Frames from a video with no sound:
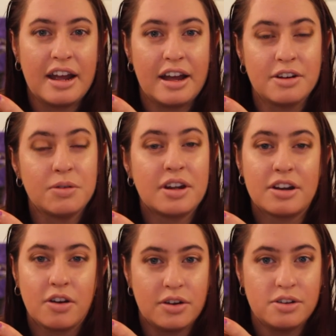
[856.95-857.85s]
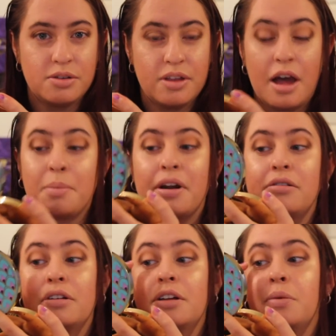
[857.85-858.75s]
I know that I could do that, but I
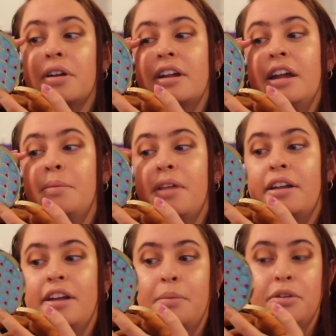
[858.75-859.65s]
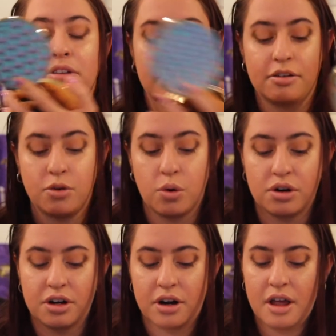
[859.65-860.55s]
really want to keep that depth on the outer
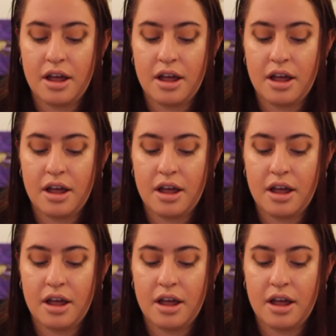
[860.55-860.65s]
corner.